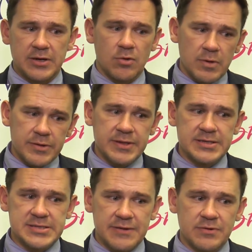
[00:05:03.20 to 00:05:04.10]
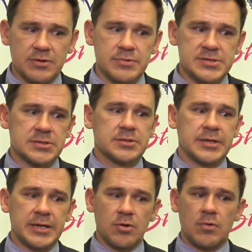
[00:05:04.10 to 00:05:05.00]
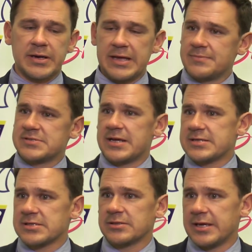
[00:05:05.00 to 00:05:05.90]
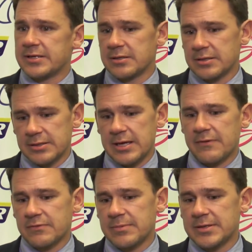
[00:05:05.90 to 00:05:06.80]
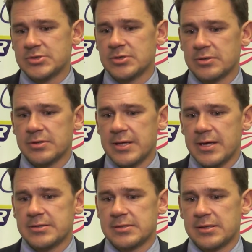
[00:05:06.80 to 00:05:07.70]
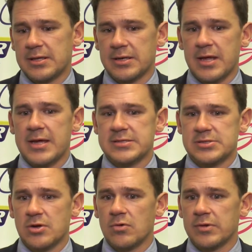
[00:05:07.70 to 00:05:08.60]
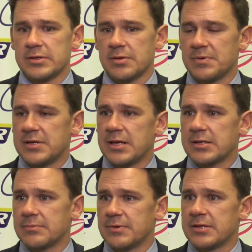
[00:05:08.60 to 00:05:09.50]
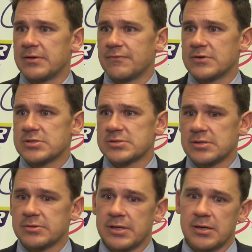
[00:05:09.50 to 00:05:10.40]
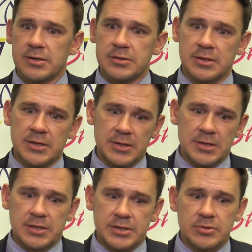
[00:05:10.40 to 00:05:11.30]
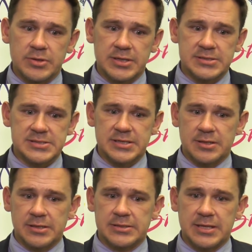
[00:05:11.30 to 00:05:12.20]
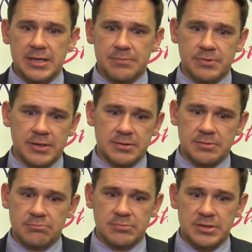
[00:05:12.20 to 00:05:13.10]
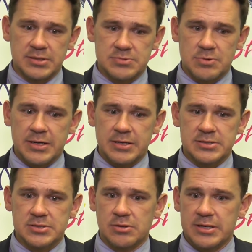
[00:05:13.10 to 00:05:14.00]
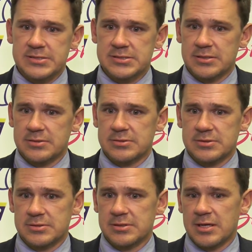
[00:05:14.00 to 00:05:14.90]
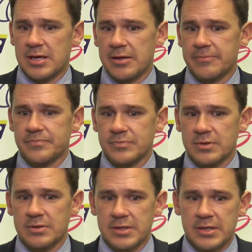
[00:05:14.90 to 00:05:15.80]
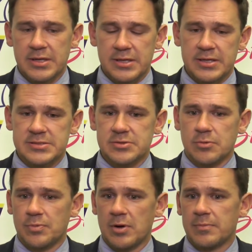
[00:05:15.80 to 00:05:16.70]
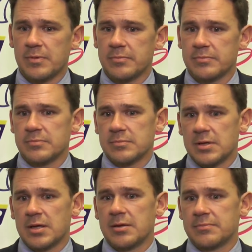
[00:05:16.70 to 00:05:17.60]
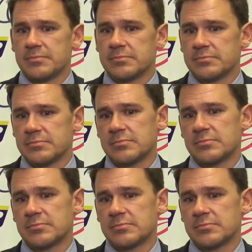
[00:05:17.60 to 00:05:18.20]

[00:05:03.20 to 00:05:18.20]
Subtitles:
they don't want things after the whistle and they don't want games to escalate, they have to make sure that guys know that they're protected by the officials out there. And you can see it on the tape. Like, he's right in his crease, and he has no problem,